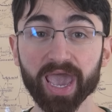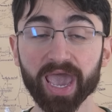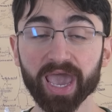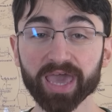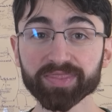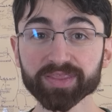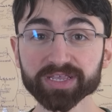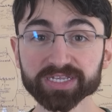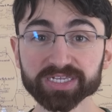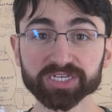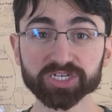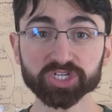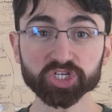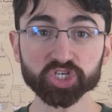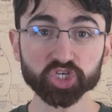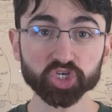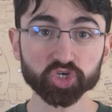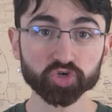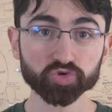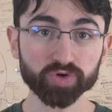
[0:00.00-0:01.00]
And this
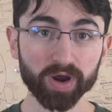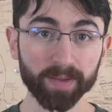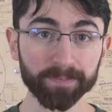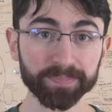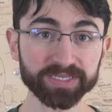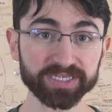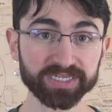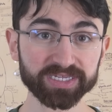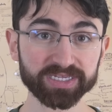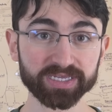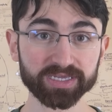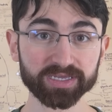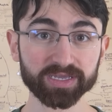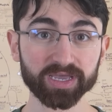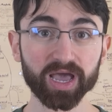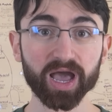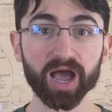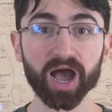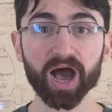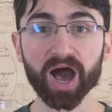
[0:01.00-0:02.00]
discrepancy
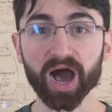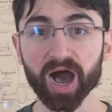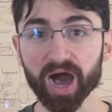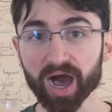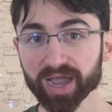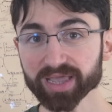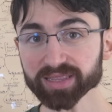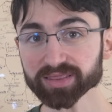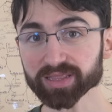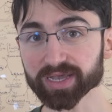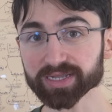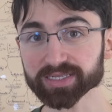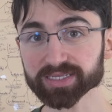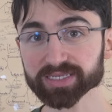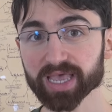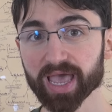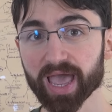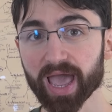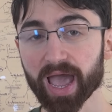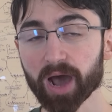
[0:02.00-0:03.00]
highlights